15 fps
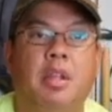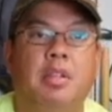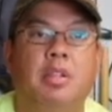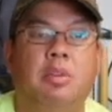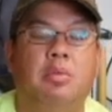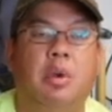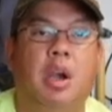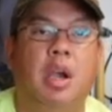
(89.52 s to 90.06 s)

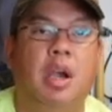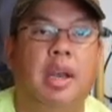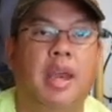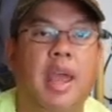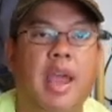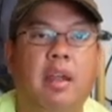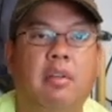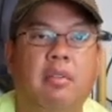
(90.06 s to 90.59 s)
to where it
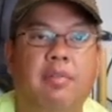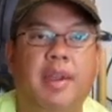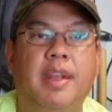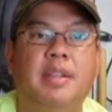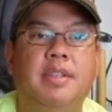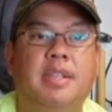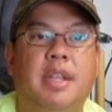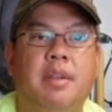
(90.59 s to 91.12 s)

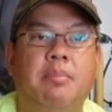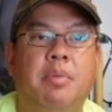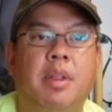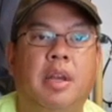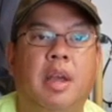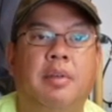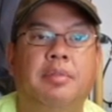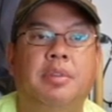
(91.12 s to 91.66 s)
aggravates them
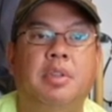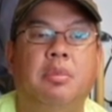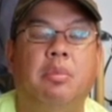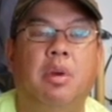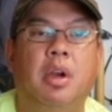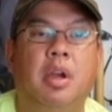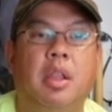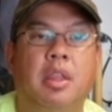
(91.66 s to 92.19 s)
enough to
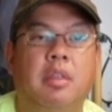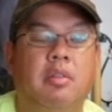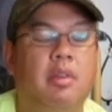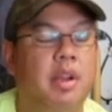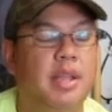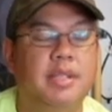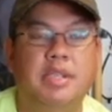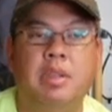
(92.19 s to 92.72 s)
where either it
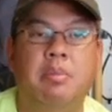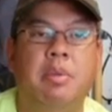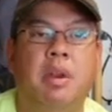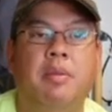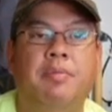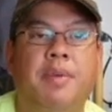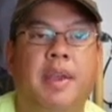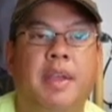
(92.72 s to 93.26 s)
hits them in the
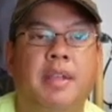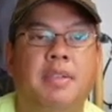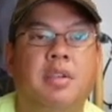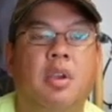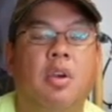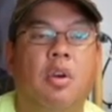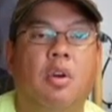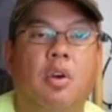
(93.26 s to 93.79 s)
face
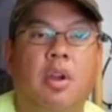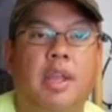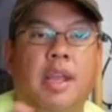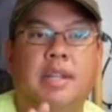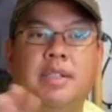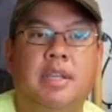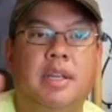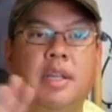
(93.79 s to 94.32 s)
or
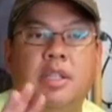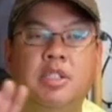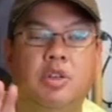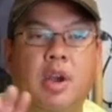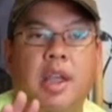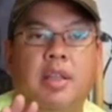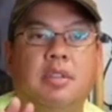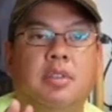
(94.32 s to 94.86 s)
gets in a
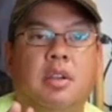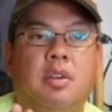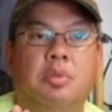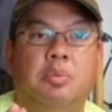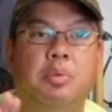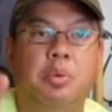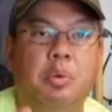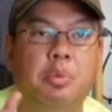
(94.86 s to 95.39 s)
strike zone
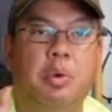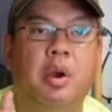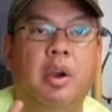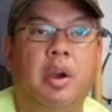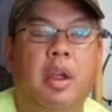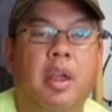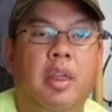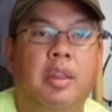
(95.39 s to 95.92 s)
to where
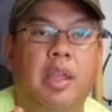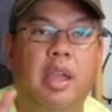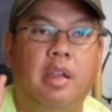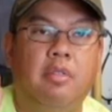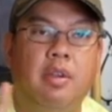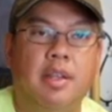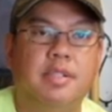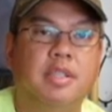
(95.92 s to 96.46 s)
they
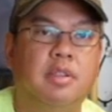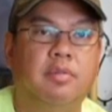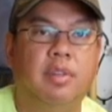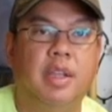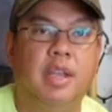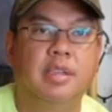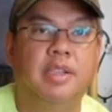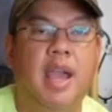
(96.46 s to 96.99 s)

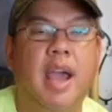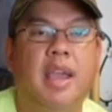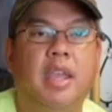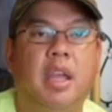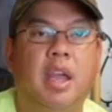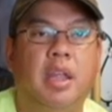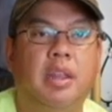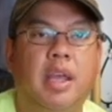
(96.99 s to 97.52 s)
aggressively attack
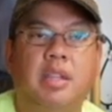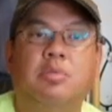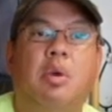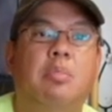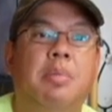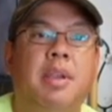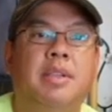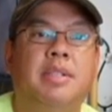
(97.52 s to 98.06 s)
it. And that's
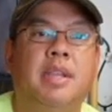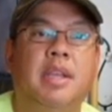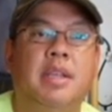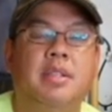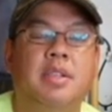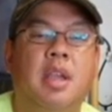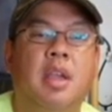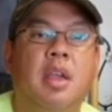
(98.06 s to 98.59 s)
what makes
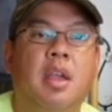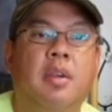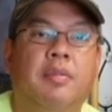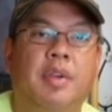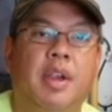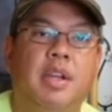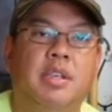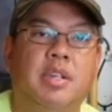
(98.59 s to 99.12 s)
these
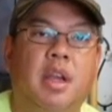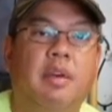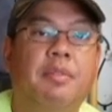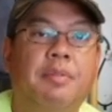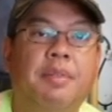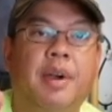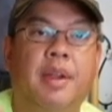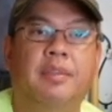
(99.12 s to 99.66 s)
fish a
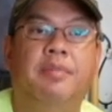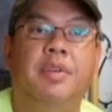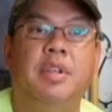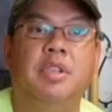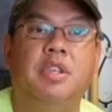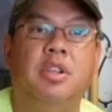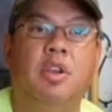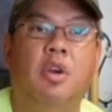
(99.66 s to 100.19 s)
fun fish
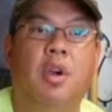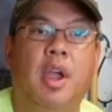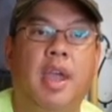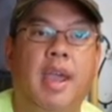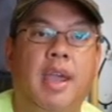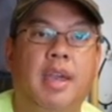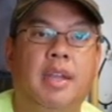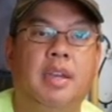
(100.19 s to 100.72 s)
to go
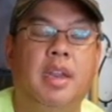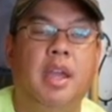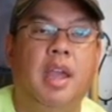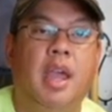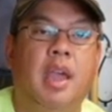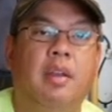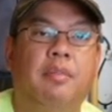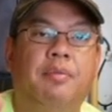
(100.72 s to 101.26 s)
ahead
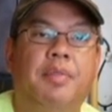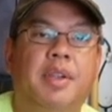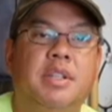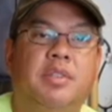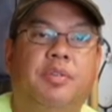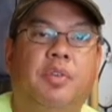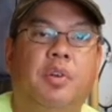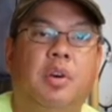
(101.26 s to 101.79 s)
and
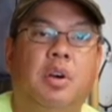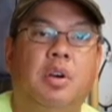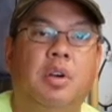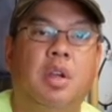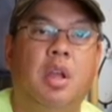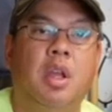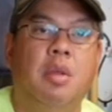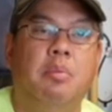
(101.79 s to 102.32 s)
fish for,
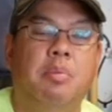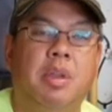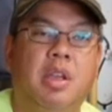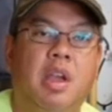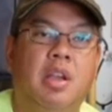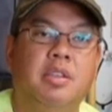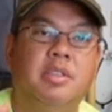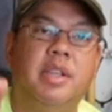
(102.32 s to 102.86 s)

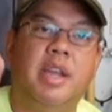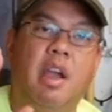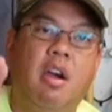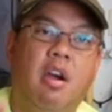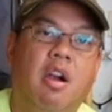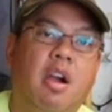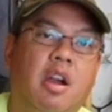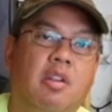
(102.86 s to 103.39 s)
because they
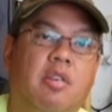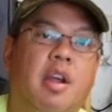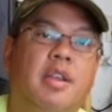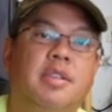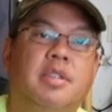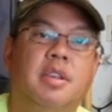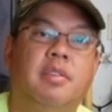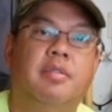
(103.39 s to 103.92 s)
are
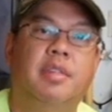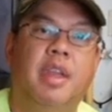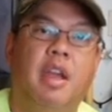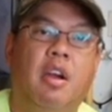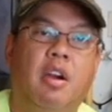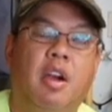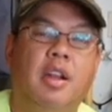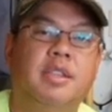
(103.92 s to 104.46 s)
aggressive, they
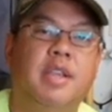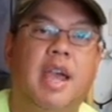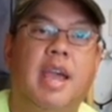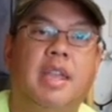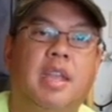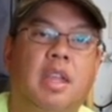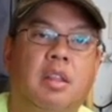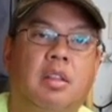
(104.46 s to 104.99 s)
are
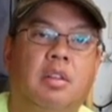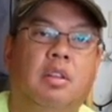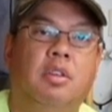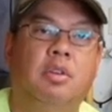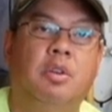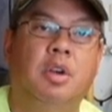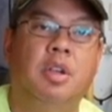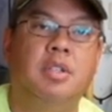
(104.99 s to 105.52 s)
attacking the
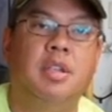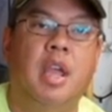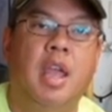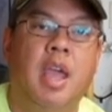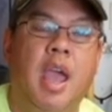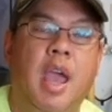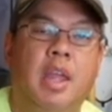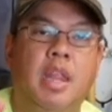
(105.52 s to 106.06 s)
lures,
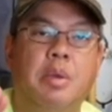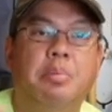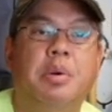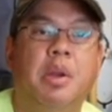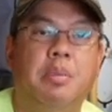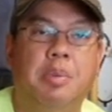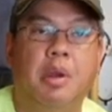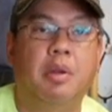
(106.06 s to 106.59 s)
and they put
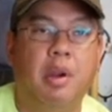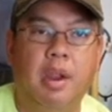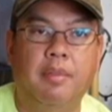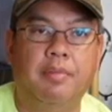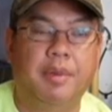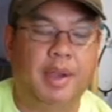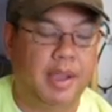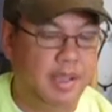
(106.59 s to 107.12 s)
up a great
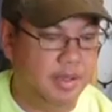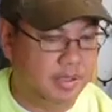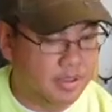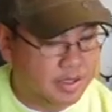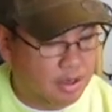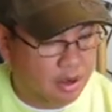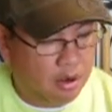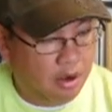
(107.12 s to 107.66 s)
fight.
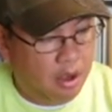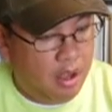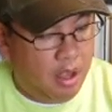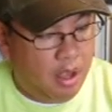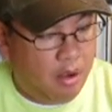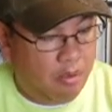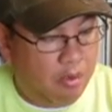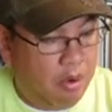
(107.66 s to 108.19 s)
So
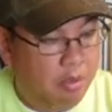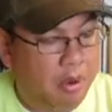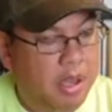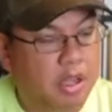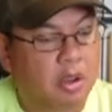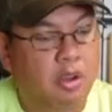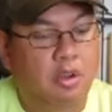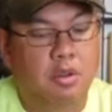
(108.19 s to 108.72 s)
what we
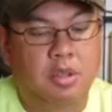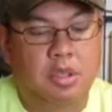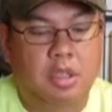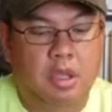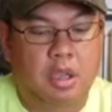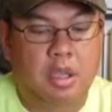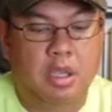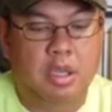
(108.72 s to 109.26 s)
use
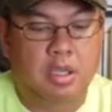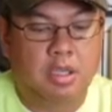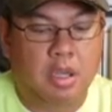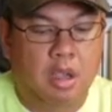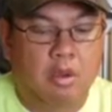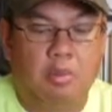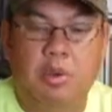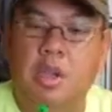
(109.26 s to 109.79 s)
is
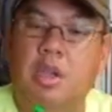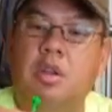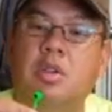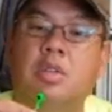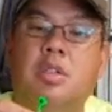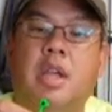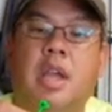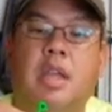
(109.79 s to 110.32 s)

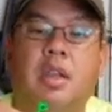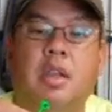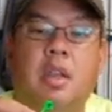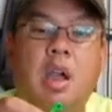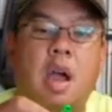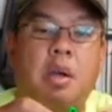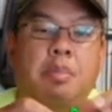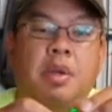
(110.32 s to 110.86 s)
like
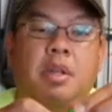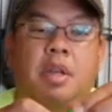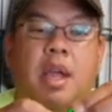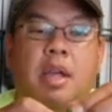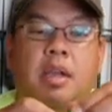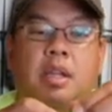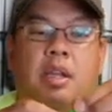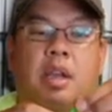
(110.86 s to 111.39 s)
common
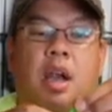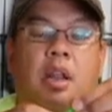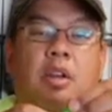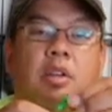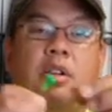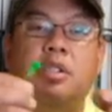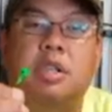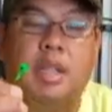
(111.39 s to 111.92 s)

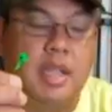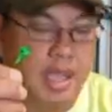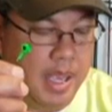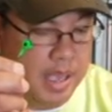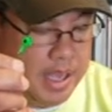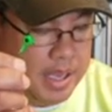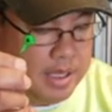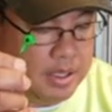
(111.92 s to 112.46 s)
colored jig
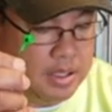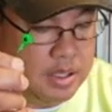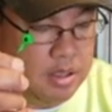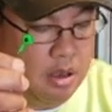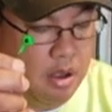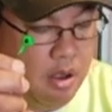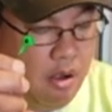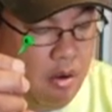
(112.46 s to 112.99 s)
heads,
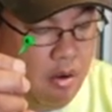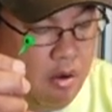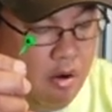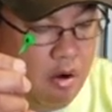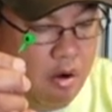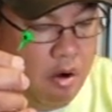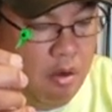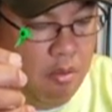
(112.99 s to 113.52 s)

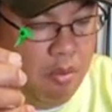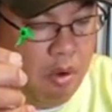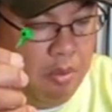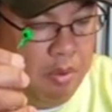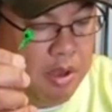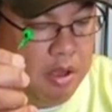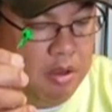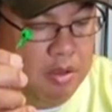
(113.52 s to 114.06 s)
or what
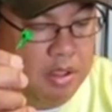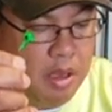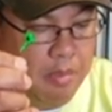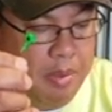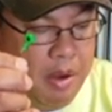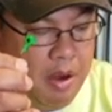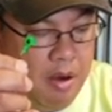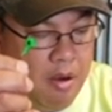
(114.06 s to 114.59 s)
we use up
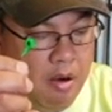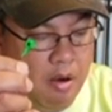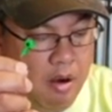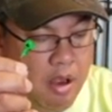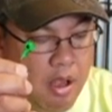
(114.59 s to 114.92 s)
here